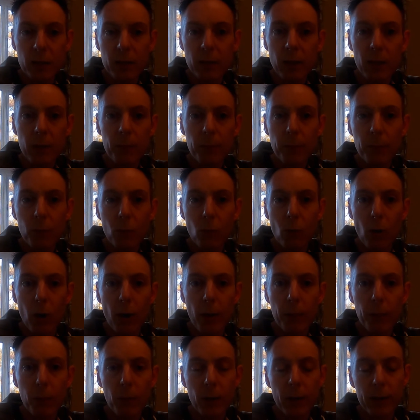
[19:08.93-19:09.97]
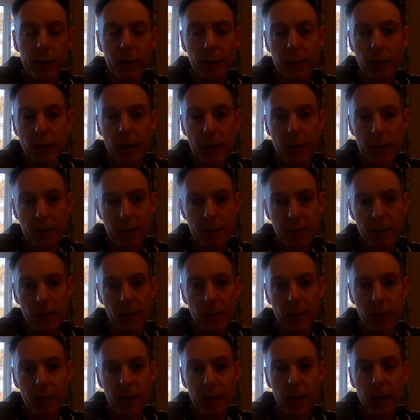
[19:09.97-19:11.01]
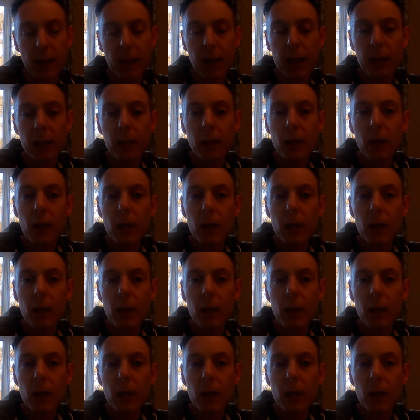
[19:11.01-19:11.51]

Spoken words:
did blow up when the last 7k